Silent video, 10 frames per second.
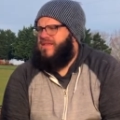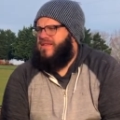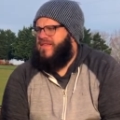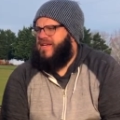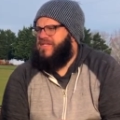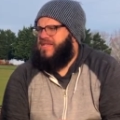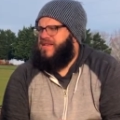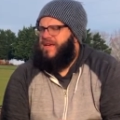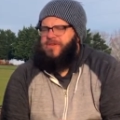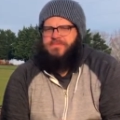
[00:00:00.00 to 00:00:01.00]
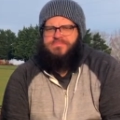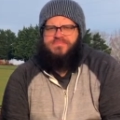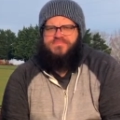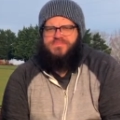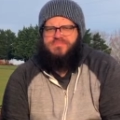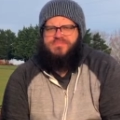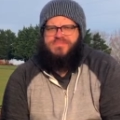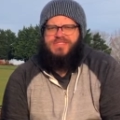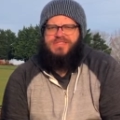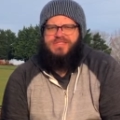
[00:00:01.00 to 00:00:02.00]
And like I said,
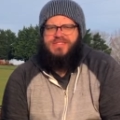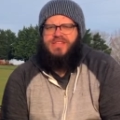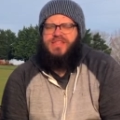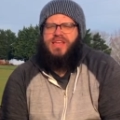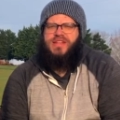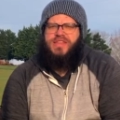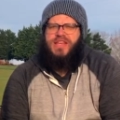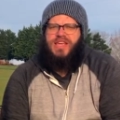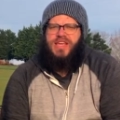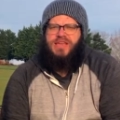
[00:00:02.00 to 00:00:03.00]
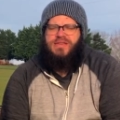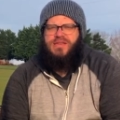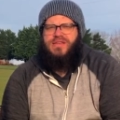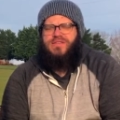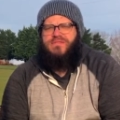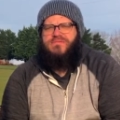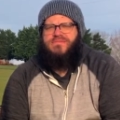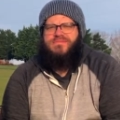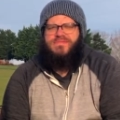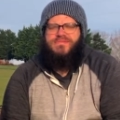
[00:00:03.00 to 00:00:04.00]
at the end of the day,
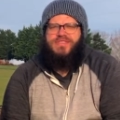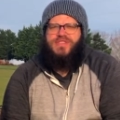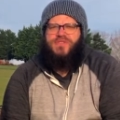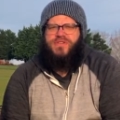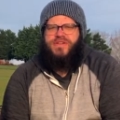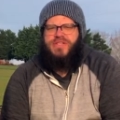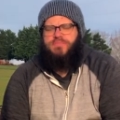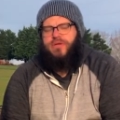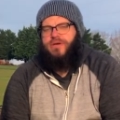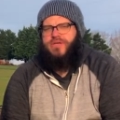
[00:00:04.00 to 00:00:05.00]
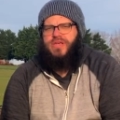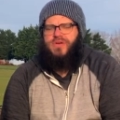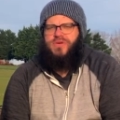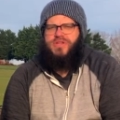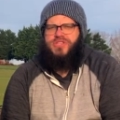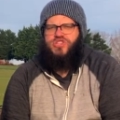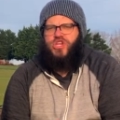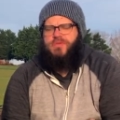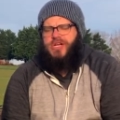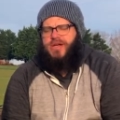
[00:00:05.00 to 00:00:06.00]
as far as pluckers go, it is
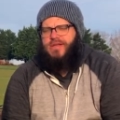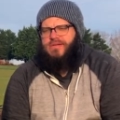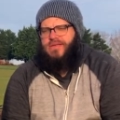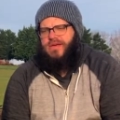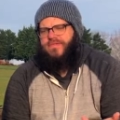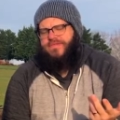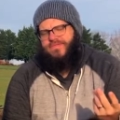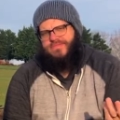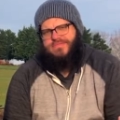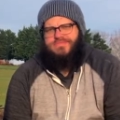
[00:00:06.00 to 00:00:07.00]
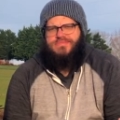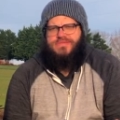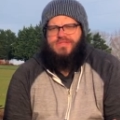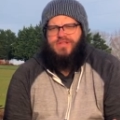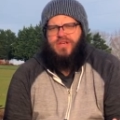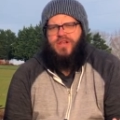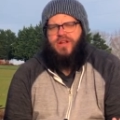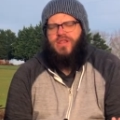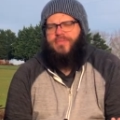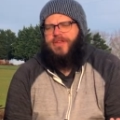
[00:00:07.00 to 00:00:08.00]
cheap Chinese stuff. You could get
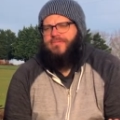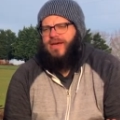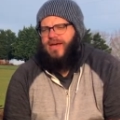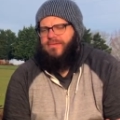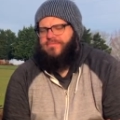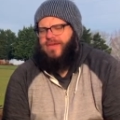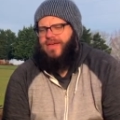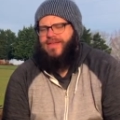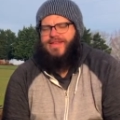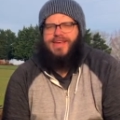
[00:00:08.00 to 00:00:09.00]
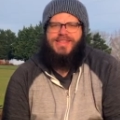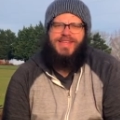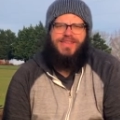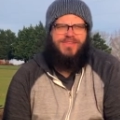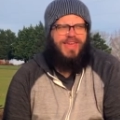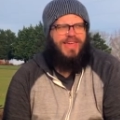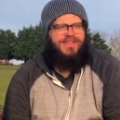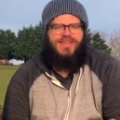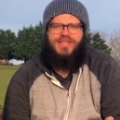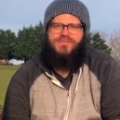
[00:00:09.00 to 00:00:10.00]
a lemon. I'm not saying you
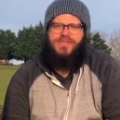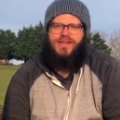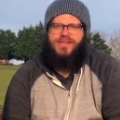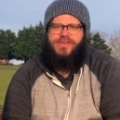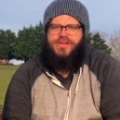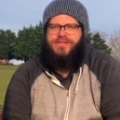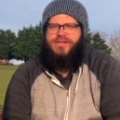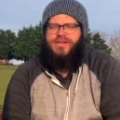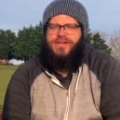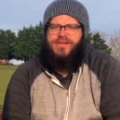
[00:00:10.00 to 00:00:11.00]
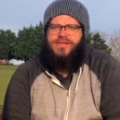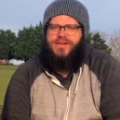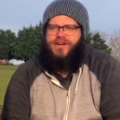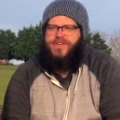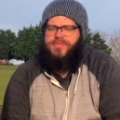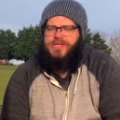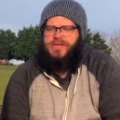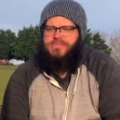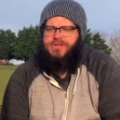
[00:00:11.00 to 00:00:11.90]
can't. That's with anything you get off Amazon.